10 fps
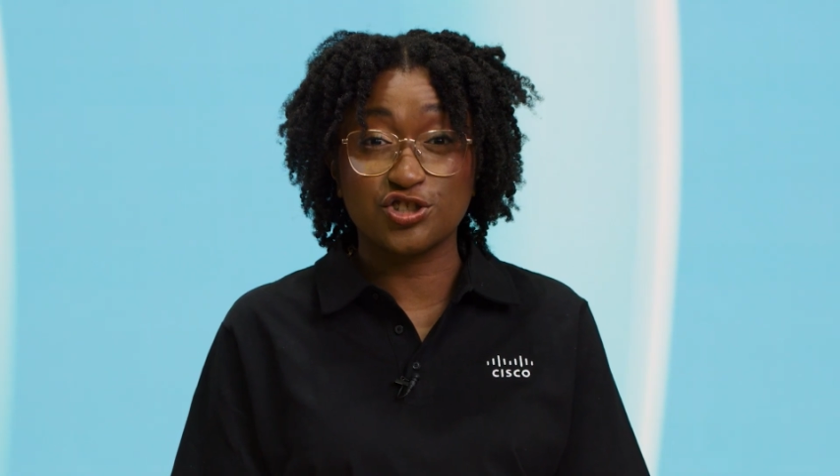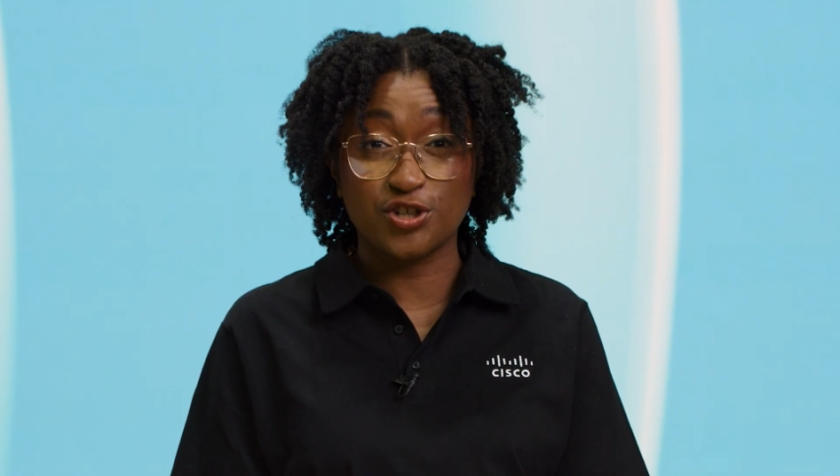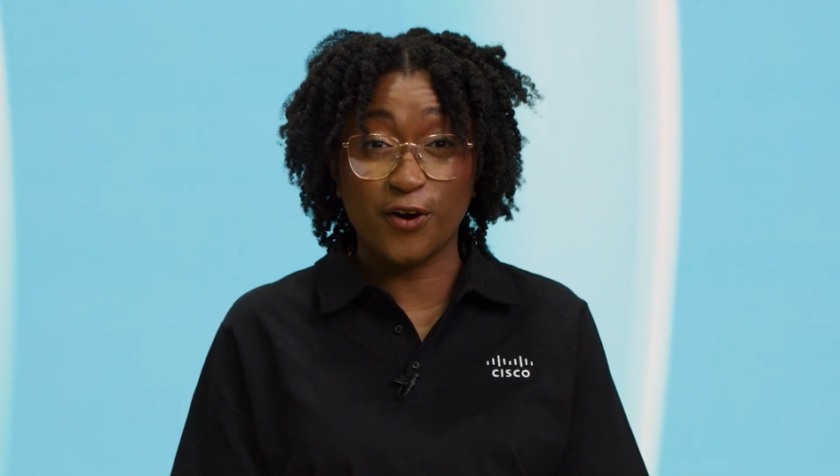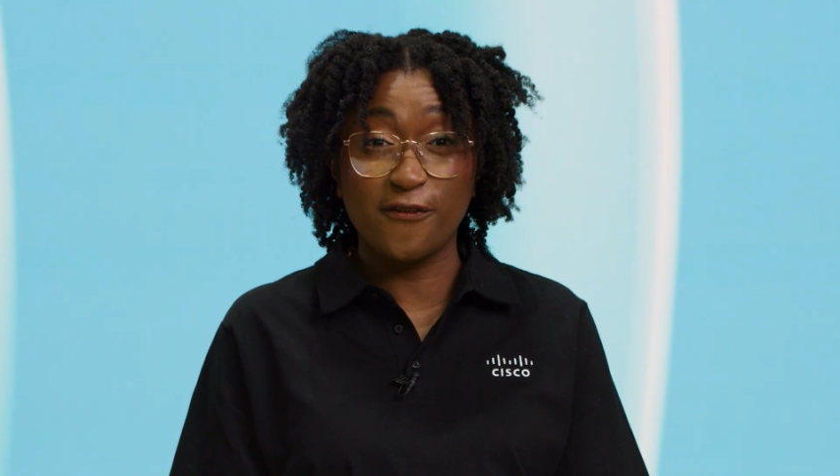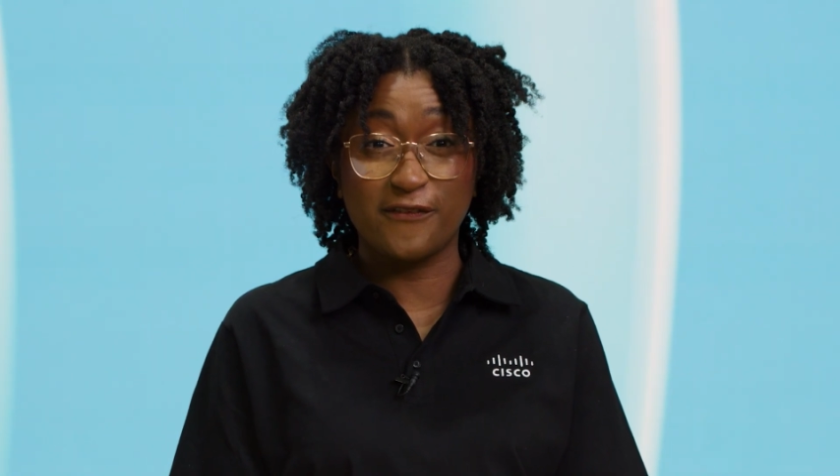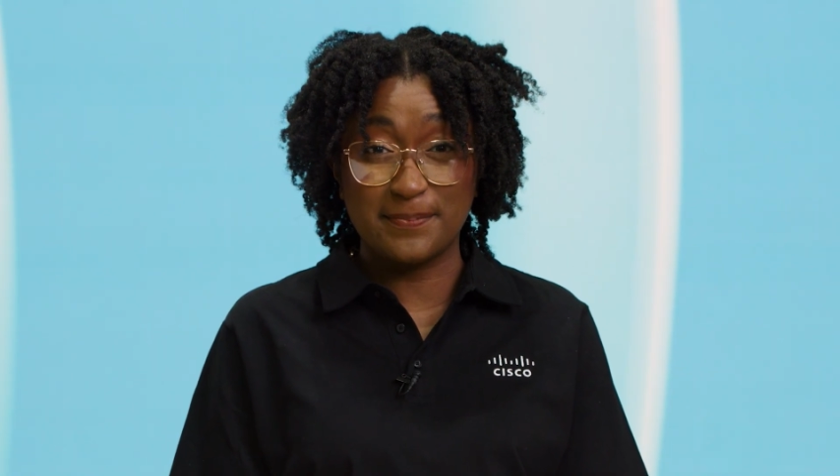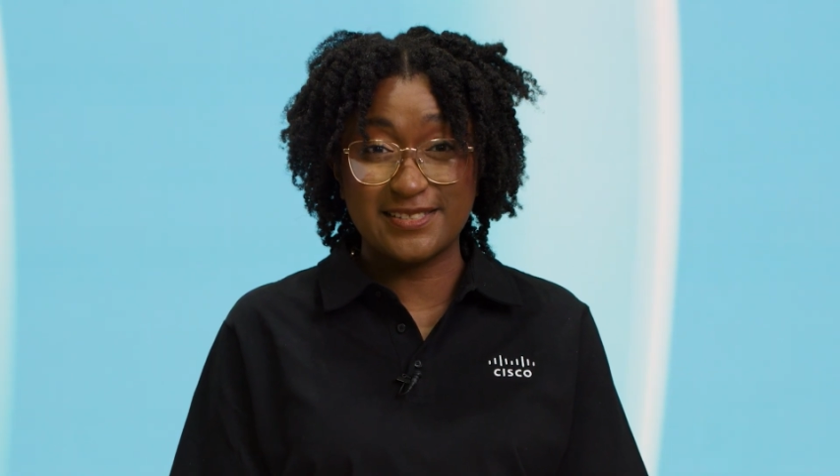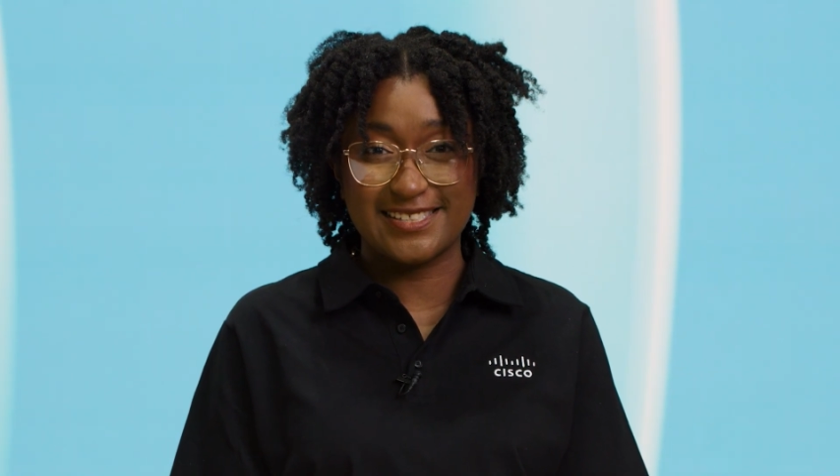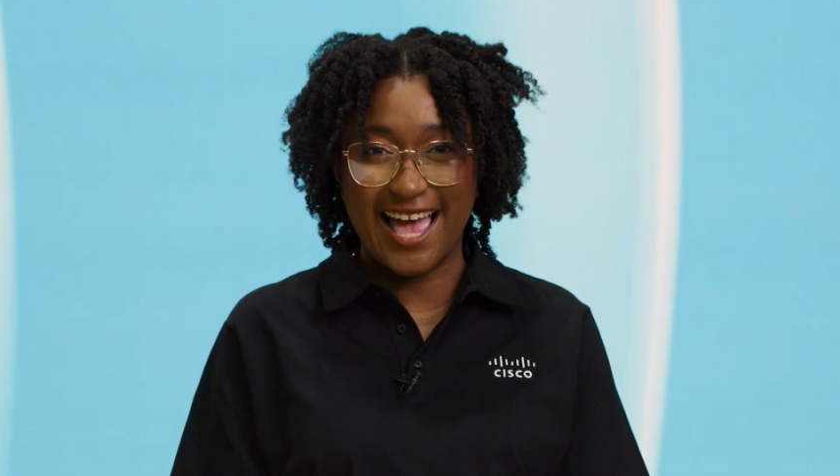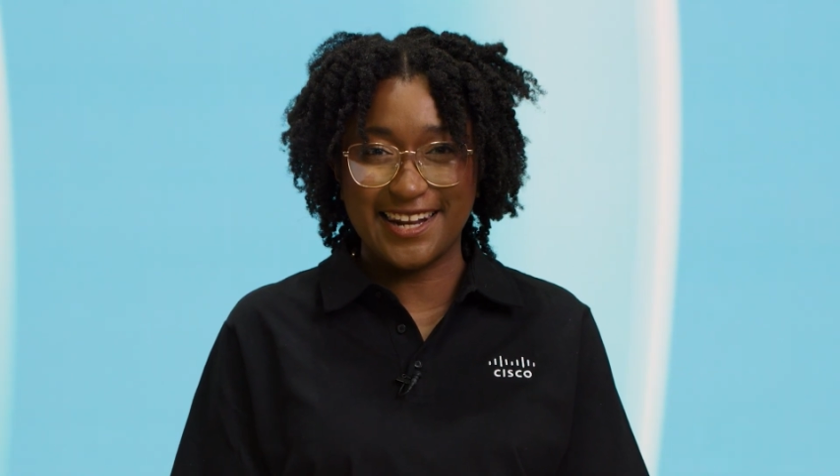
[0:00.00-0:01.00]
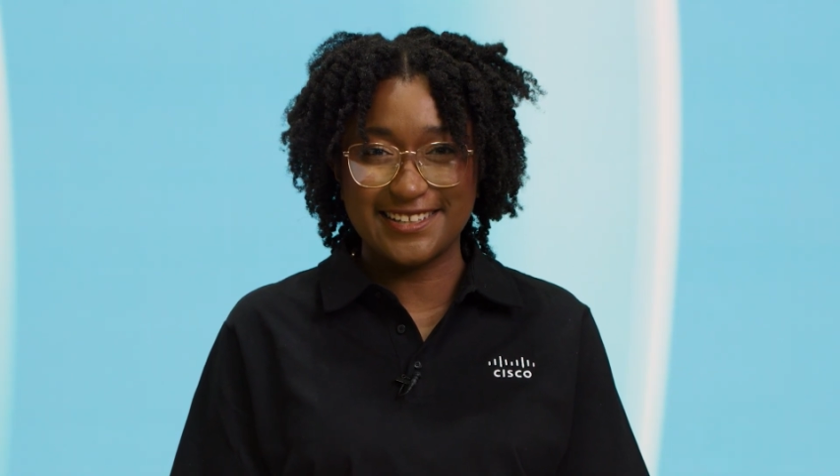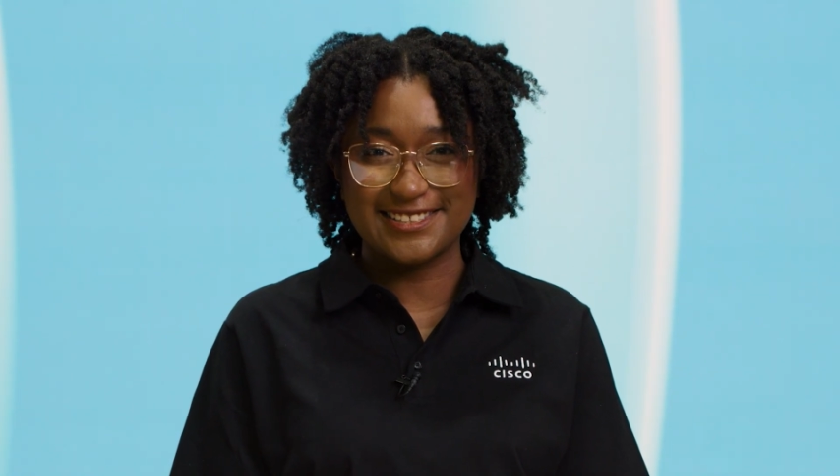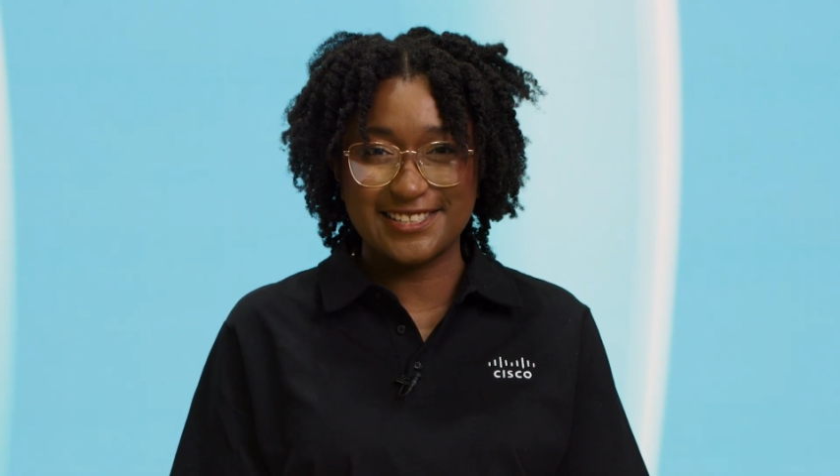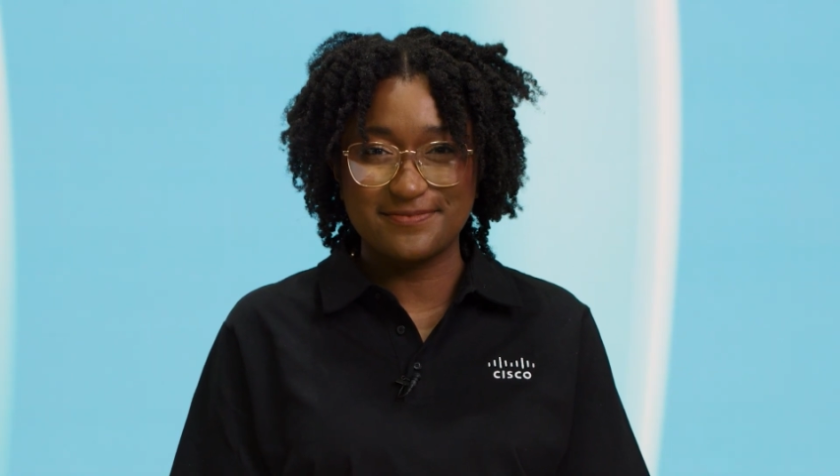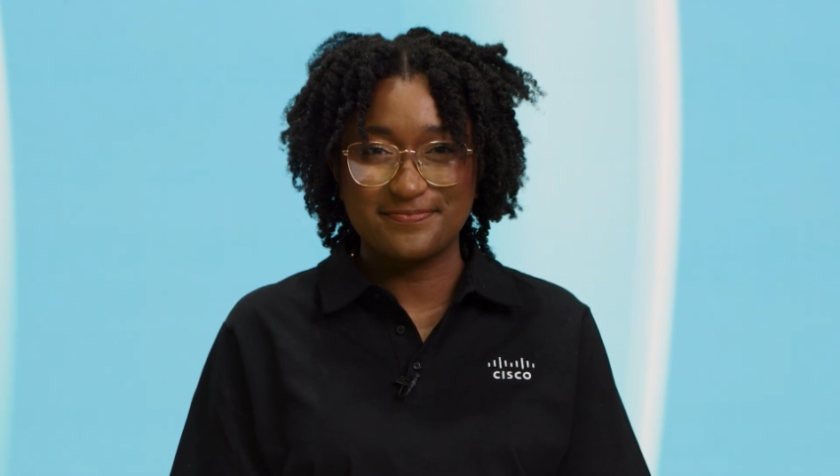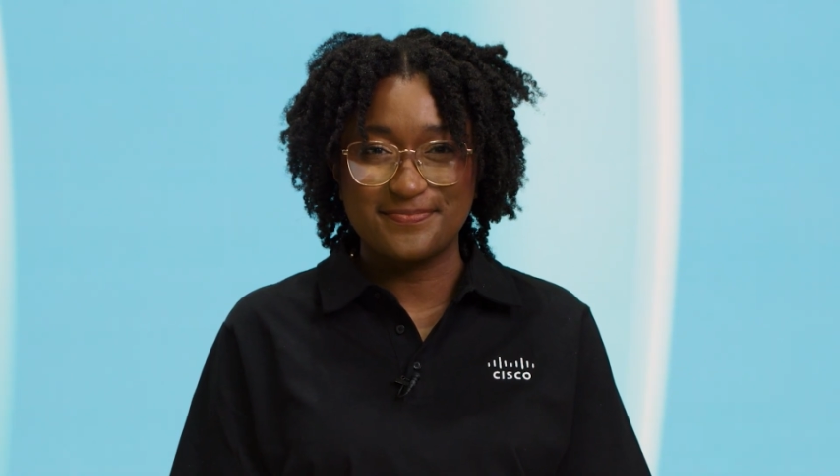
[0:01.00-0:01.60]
show FIPS status.